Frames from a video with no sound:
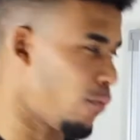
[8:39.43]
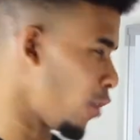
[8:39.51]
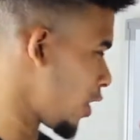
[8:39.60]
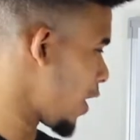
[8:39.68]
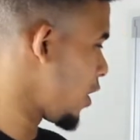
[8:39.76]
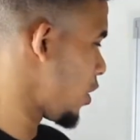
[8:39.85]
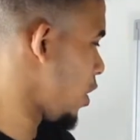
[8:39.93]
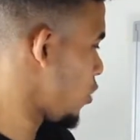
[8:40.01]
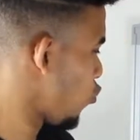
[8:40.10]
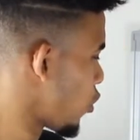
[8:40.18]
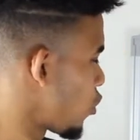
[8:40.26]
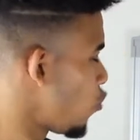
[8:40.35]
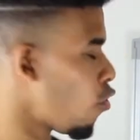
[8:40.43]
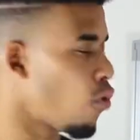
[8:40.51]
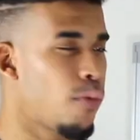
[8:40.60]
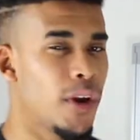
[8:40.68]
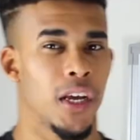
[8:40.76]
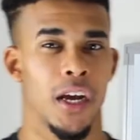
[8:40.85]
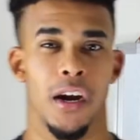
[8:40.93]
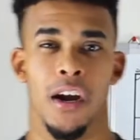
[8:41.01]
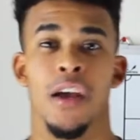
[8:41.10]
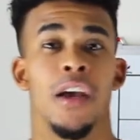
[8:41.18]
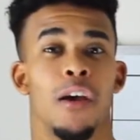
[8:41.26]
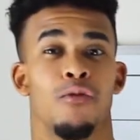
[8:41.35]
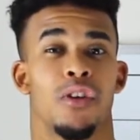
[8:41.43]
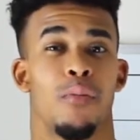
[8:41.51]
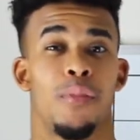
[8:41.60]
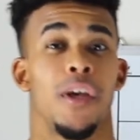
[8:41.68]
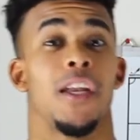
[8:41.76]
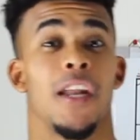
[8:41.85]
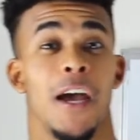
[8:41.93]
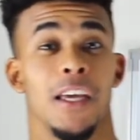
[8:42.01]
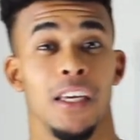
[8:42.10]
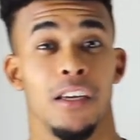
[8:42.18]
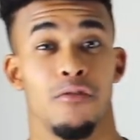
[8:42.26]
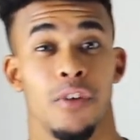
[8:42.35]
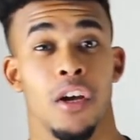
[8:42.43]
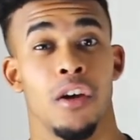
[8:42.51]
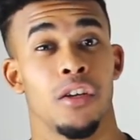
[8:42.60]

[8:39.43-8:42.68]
but they just were too open here. It was a bit naive.